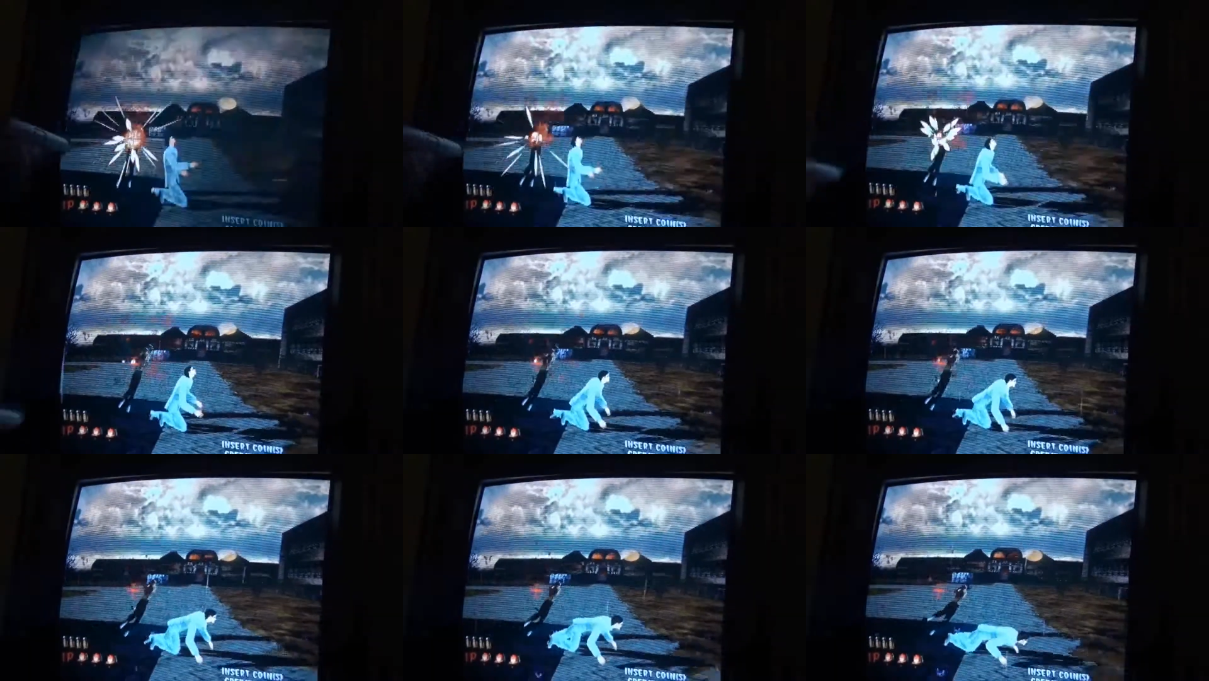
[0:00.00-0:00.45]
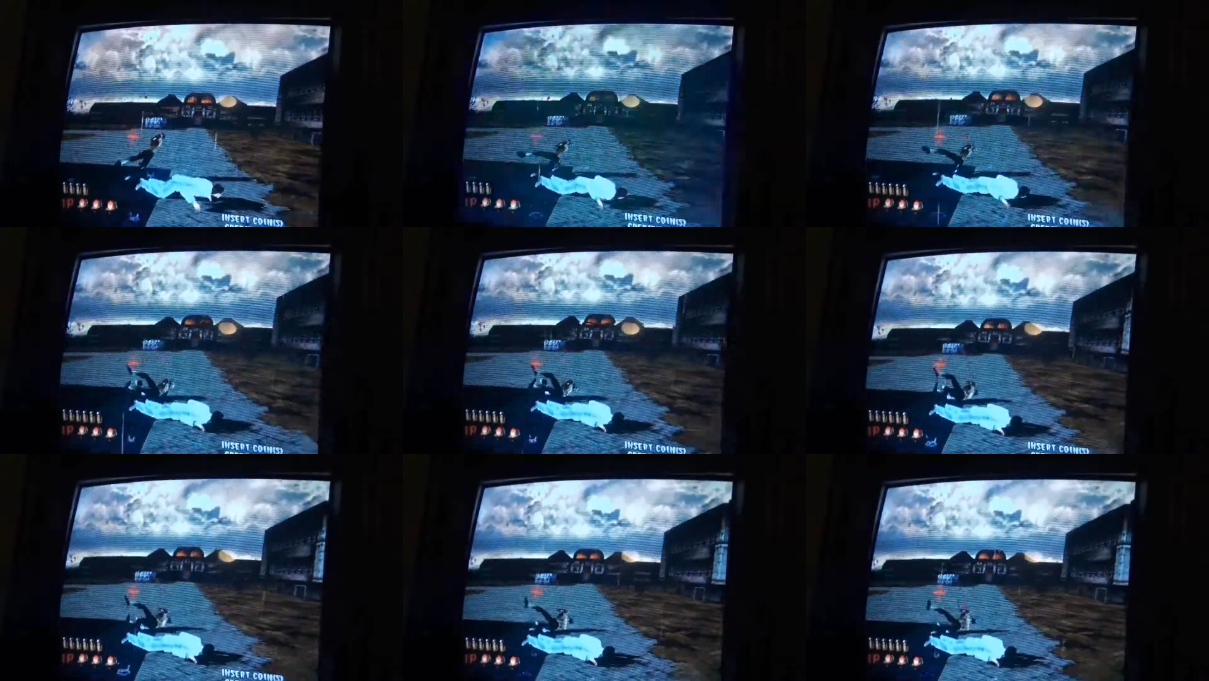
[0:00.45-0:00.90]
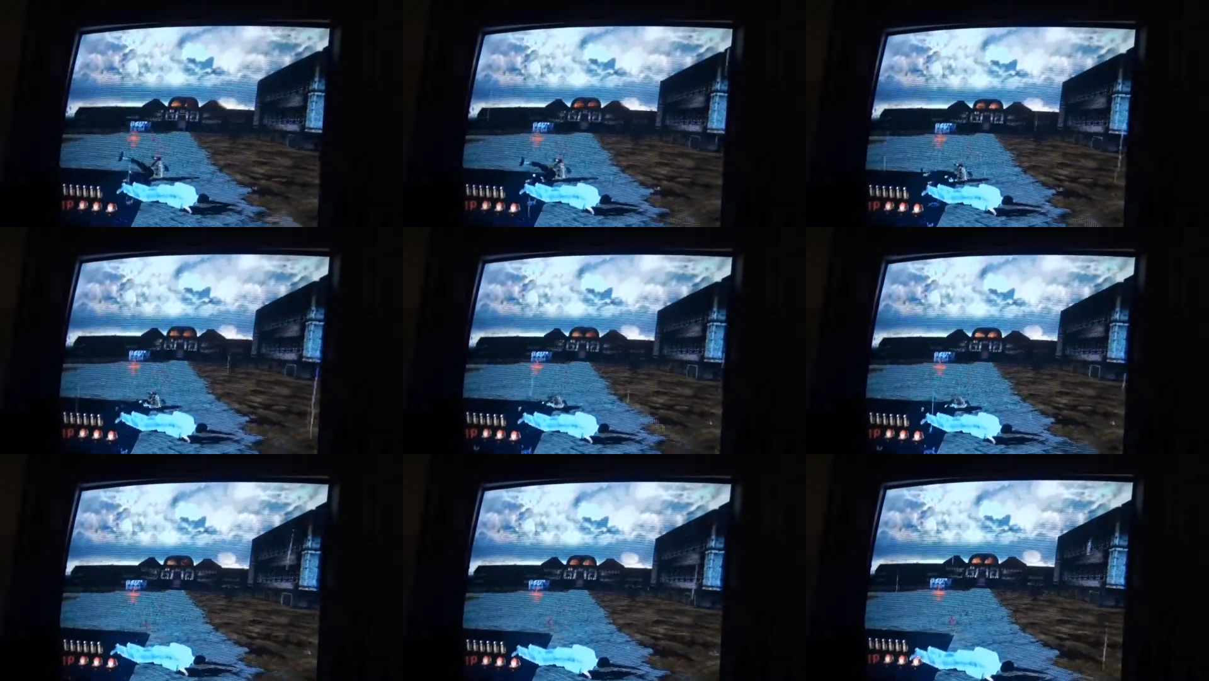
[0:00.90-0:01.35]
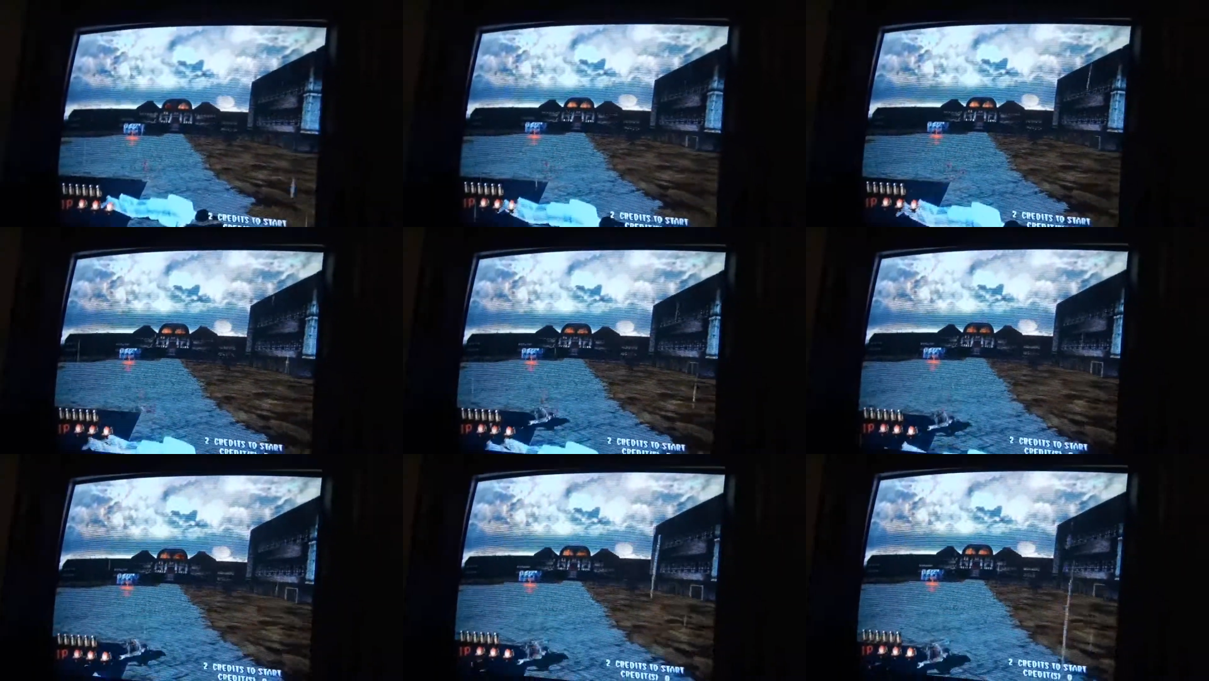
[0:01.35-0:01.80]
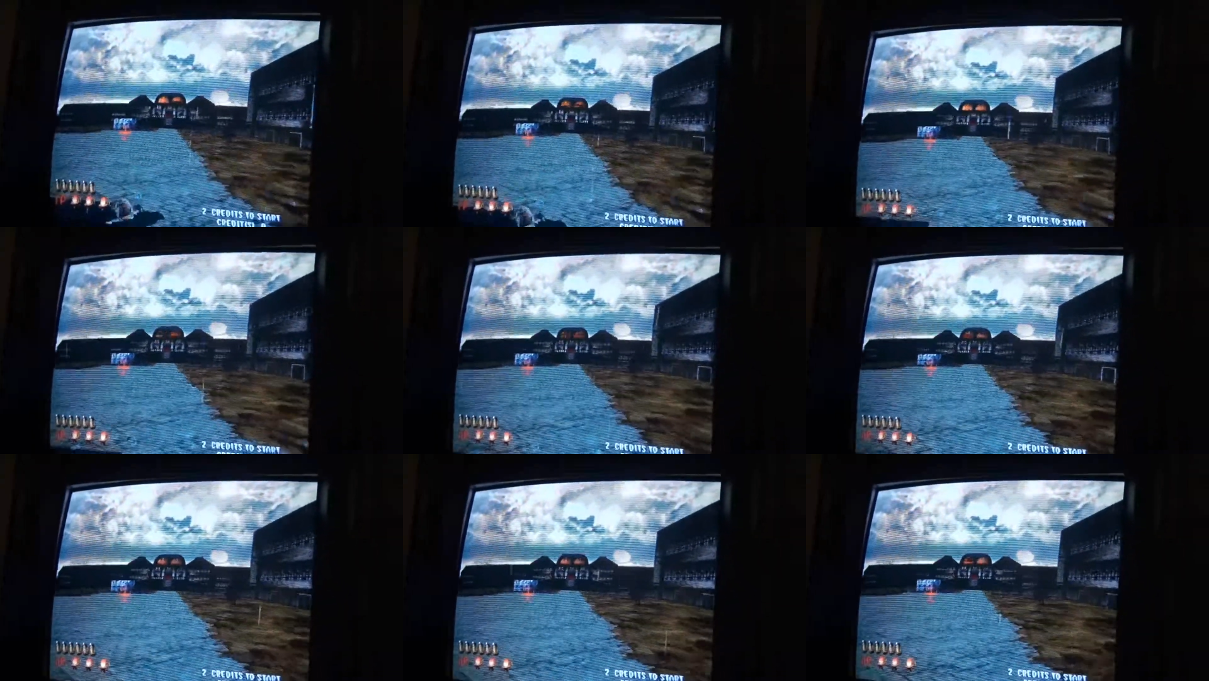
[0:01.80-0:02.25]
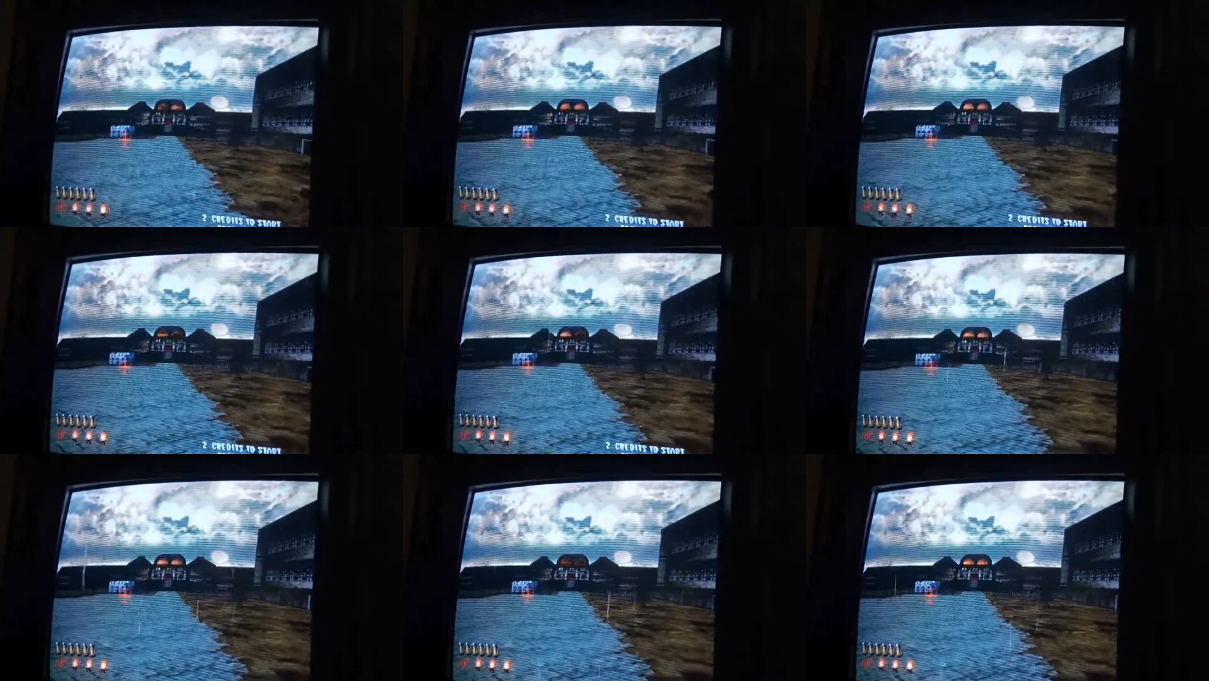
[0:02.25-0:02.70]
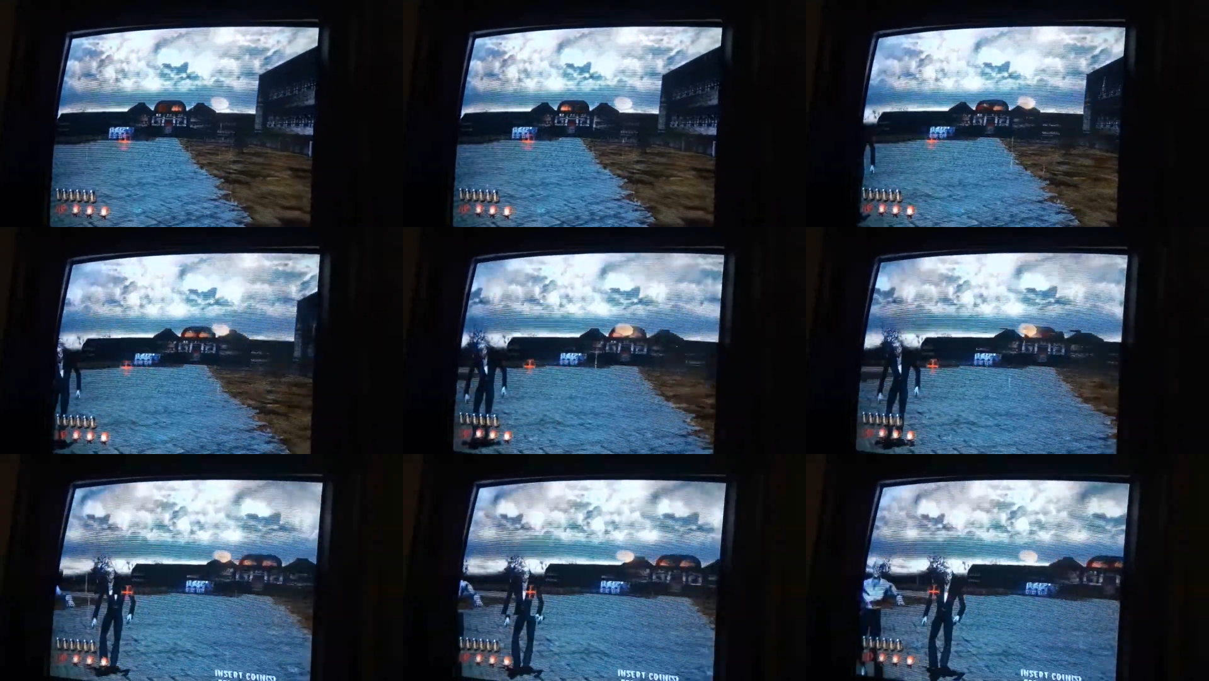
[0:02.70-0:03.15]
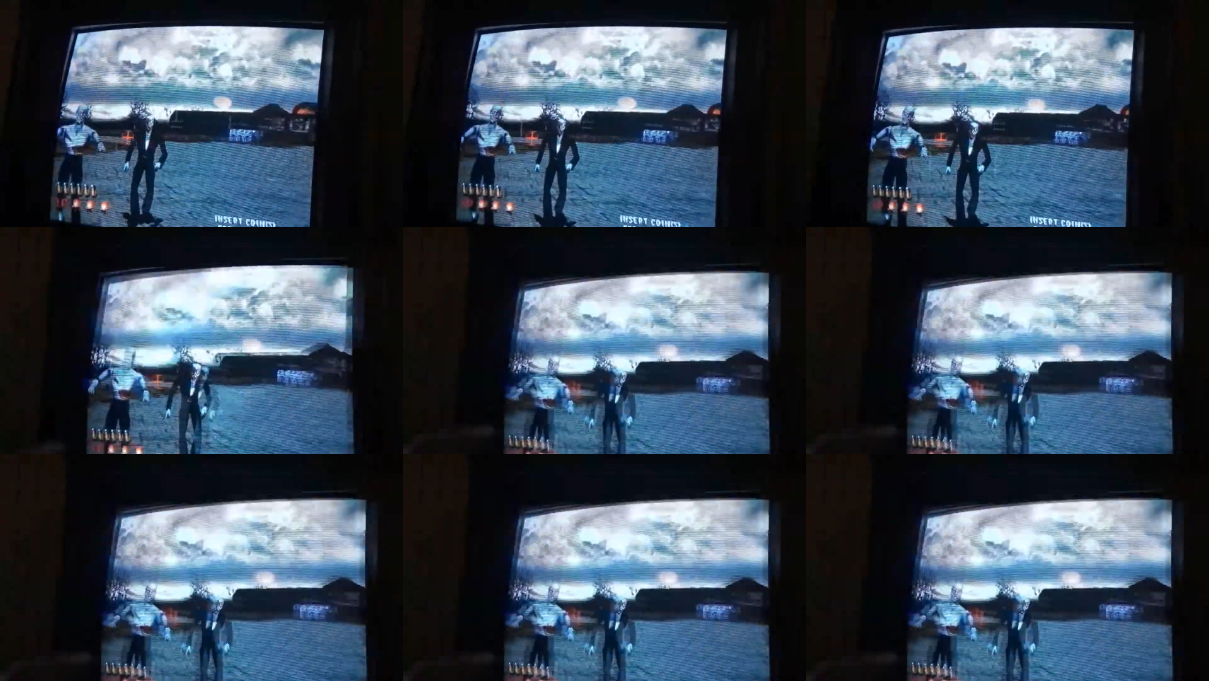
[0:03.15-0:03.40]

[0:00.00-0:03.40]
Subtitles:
[unreadable: no face in view]